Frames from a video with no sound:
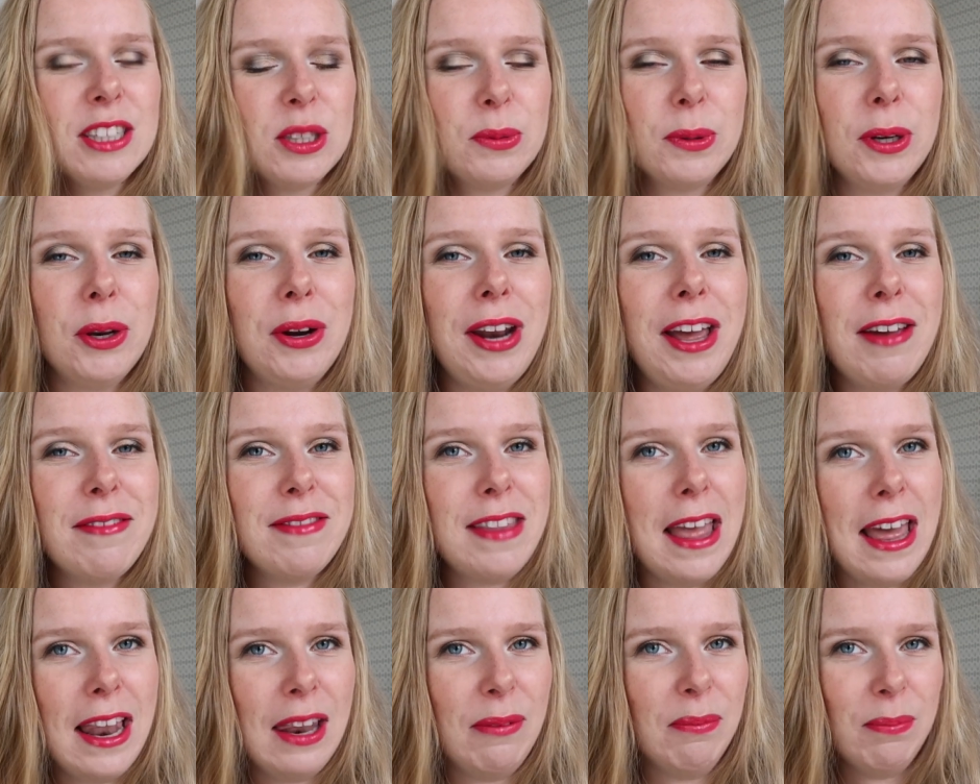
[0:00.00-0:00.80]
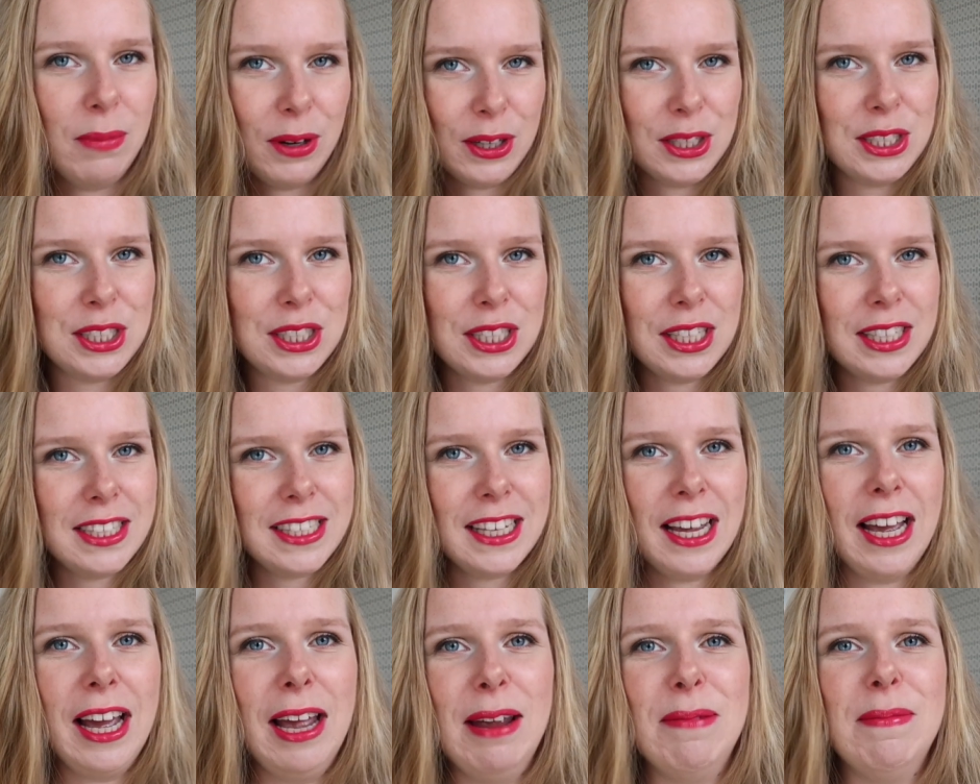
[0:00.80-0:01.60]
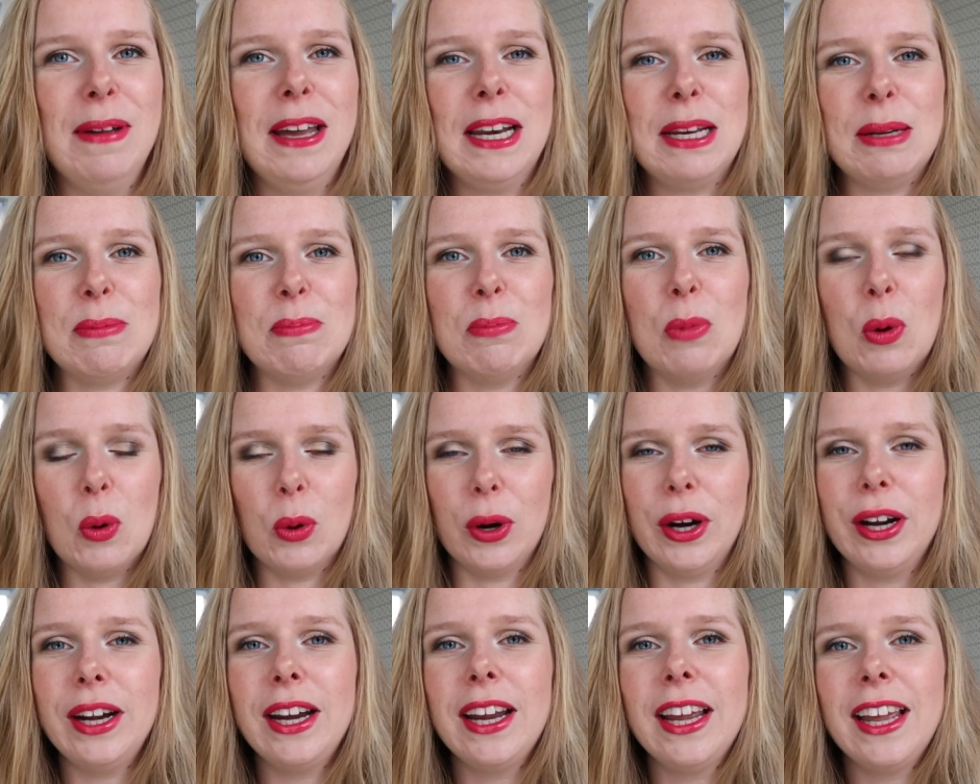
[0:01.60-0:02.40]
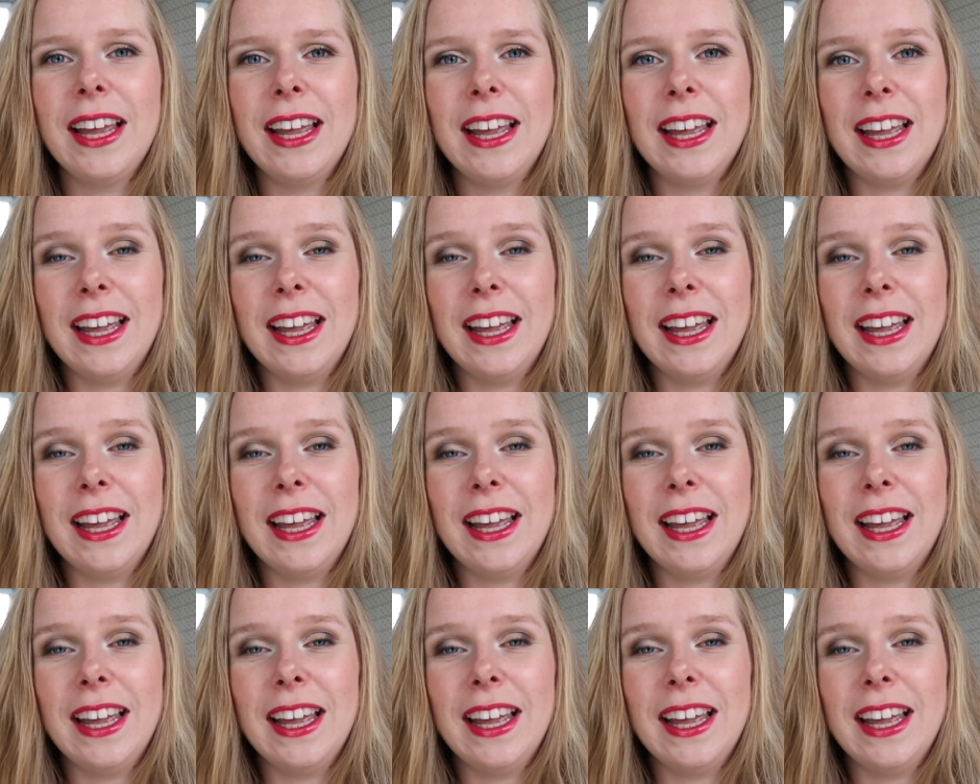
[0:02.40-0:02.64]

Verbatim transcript: So we don't have that much time anymore.